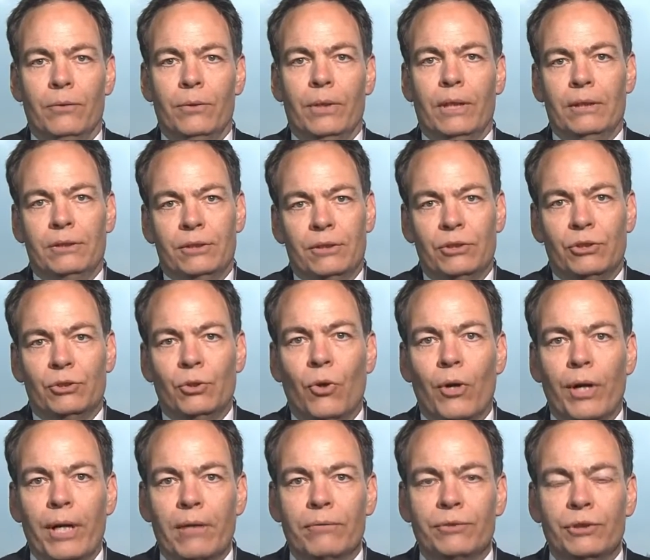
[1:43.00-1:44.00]
It's a
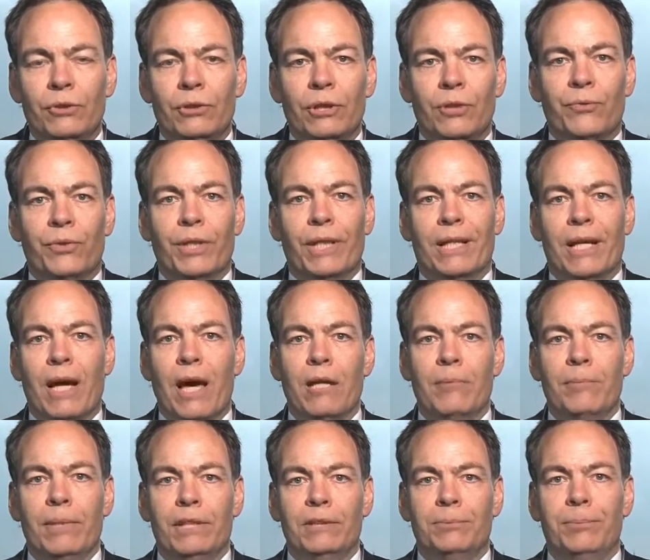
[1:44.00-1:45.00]
story of two different
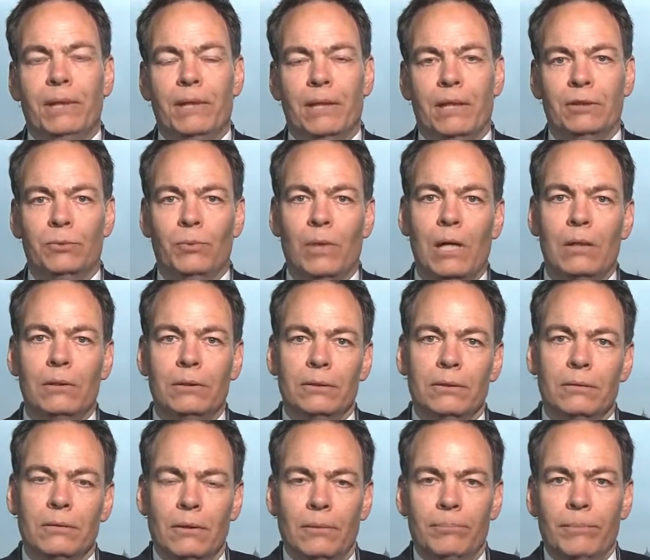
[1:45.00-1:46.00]
economies, because while
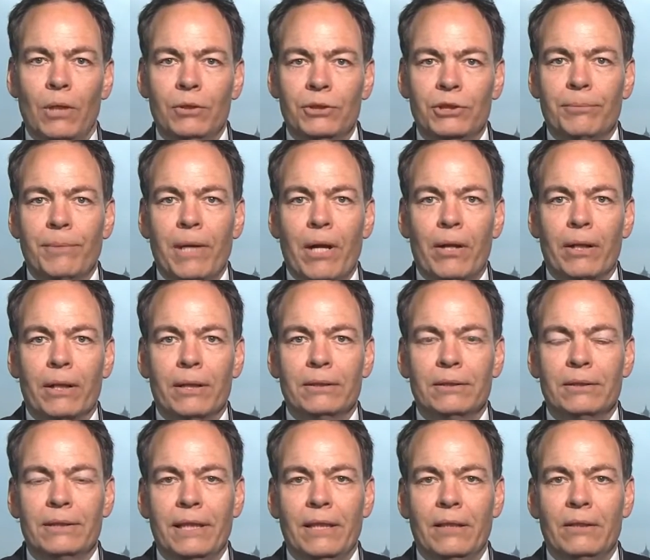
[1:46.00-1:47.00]
most
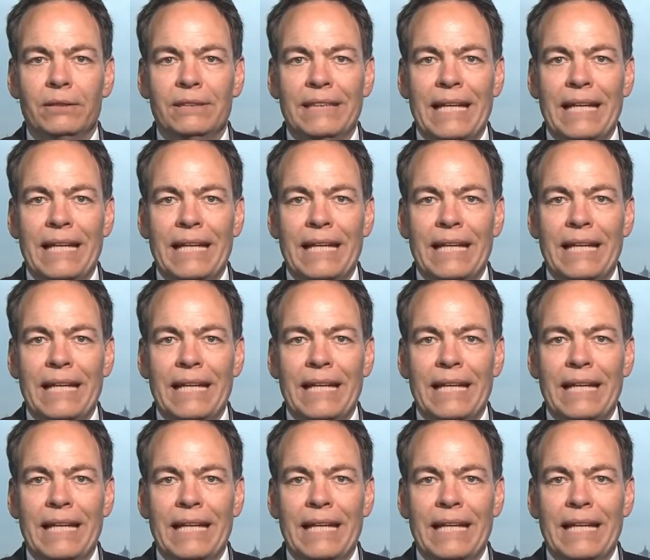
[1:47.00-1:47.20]
Americans deal